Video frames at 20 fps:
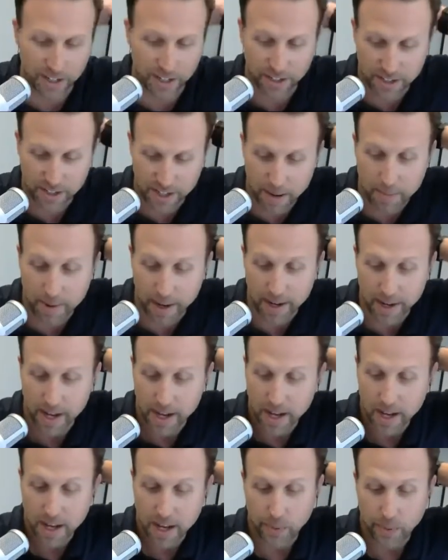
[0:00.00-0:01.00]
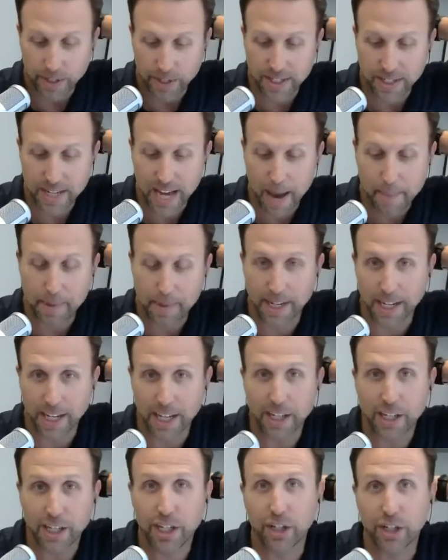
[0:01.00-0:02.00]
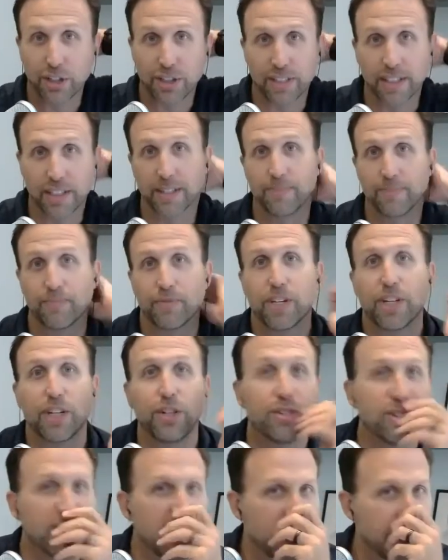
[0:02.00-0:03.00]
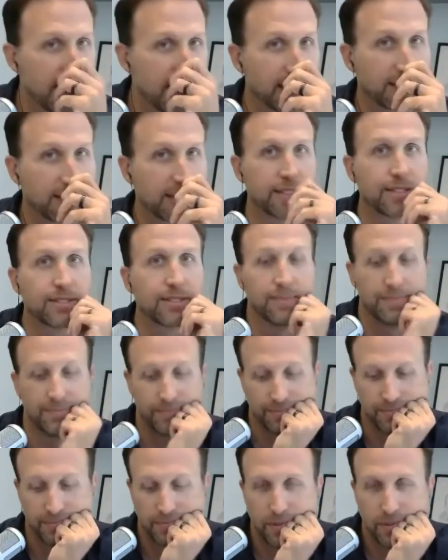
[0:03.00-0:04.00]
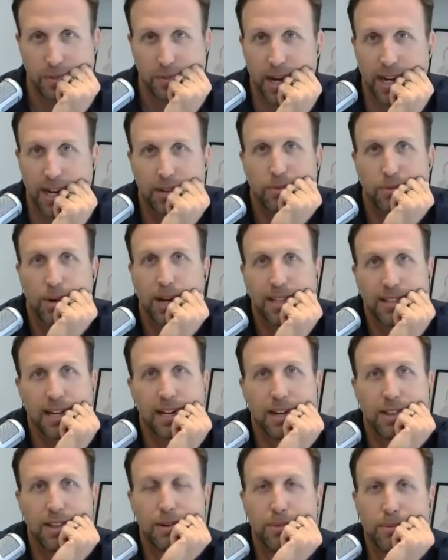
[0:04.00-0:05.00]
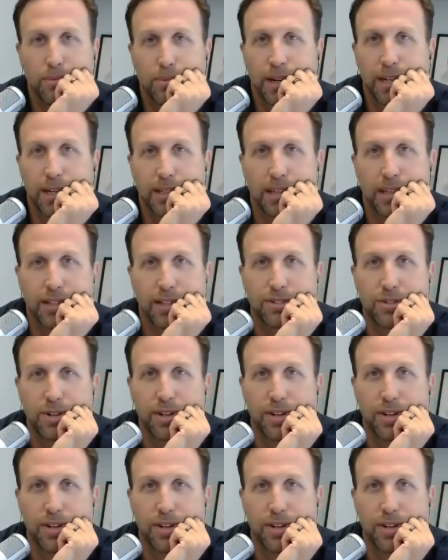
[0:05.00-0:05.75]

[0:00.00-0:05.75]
Summit, which is happening in Houston, Texas. Right down the street.